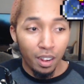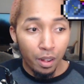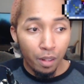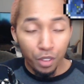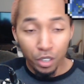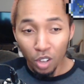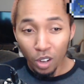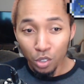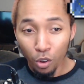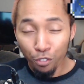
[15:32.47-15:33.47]
There's
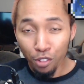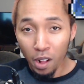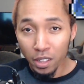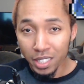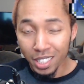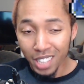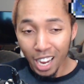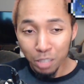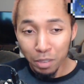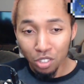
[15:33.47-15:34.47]
also Flawless and
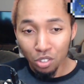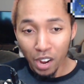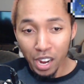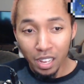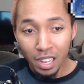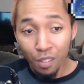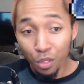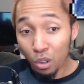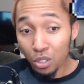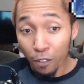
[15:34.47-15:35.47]
Seismic Strike.
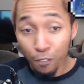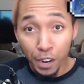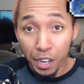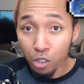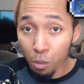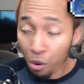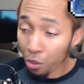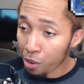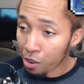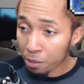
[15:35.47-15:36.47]
Those are fun. You're more than
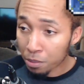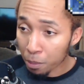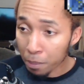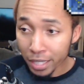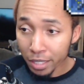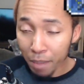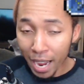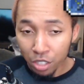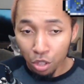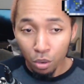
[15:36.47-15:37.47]
welcome to mix and
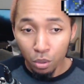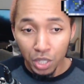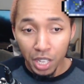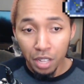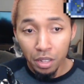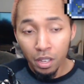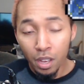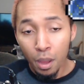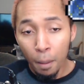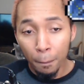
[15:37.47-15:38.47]
match those in.
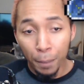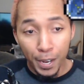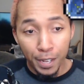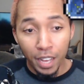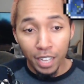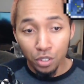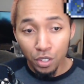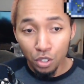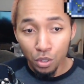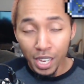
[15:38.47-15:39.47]
But as soon
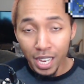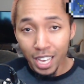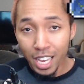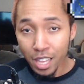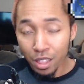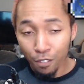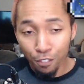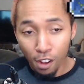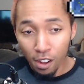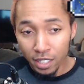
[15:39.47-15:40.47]
as you get hit, the
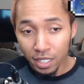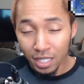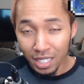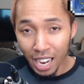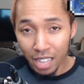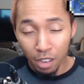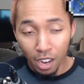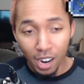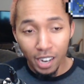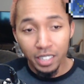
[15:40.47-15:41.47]
Flawless is kind of
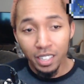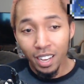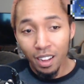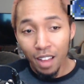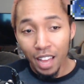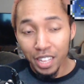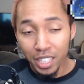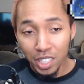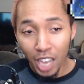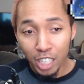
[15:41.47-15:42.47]
gone. And then
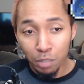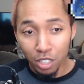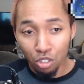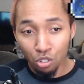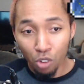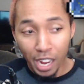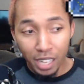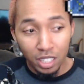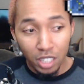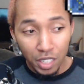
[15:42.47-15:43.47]
Seismic
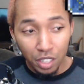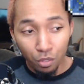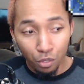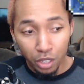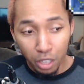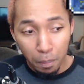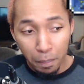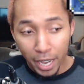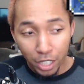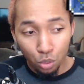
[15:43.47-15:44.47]
Strike doesn't really
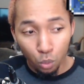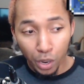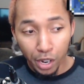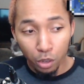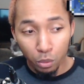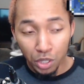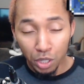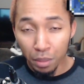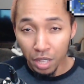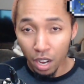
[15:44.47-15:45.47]
mesh well with
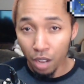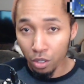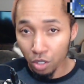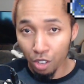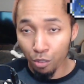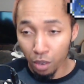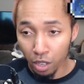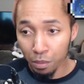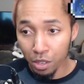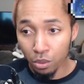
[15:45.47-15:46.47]
some of the other stuff we're going
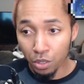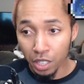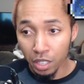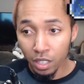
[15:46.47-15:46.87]
to be using.